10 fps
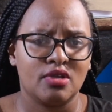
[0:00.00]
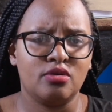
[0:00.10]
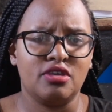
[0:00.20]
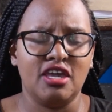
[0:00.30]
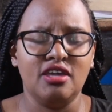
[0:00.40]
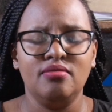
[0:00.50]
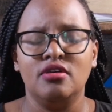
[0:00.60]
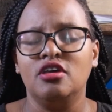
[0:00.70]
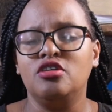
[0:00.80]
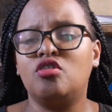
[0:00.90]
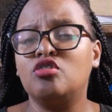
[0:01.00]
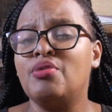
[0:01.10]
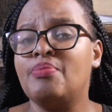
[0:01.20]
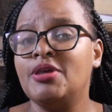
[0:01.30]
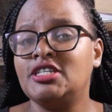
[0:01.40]
Okay? You could
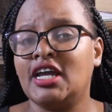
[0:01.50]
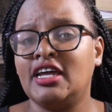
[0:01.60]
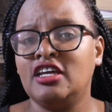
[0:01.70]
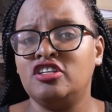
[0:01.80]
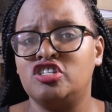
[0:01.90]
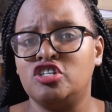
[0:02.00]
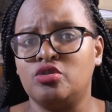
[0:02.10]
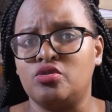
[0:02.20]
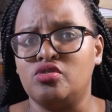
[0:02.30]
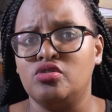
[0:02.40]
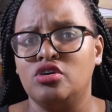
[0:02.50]
be pitching an NGO